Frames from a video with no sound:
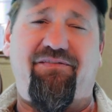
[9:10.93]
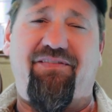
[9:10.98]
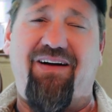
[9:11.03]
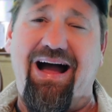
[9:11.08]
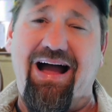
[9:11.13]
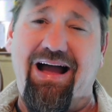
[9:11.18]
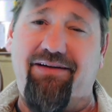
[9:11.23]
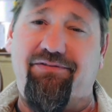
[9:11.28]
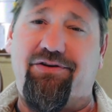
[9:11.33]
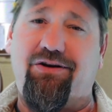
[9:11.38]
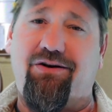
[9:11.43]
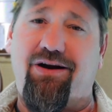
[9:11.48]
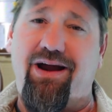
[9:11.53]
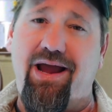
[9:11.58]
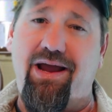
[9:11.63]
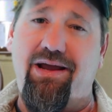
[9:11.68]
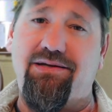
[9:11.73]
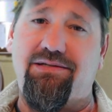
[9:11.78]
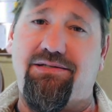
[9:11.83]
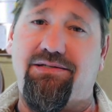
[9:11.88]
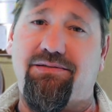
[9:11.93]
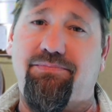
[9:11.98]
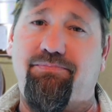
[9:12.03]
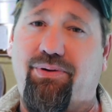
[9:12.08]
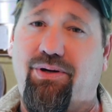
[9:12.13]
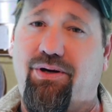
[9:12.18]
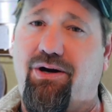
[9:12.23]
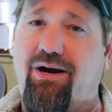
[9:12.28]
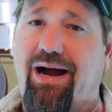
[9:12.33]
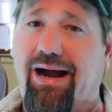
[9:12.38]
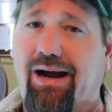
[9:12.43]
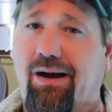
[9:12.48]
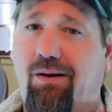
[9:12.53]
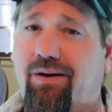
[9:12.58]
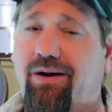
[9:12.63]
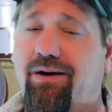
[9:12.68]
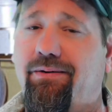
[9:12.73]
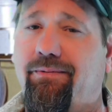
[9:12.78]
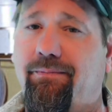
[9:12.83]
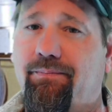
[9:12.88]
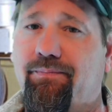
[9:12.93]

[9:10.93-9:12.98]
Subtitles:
5 grays per hour.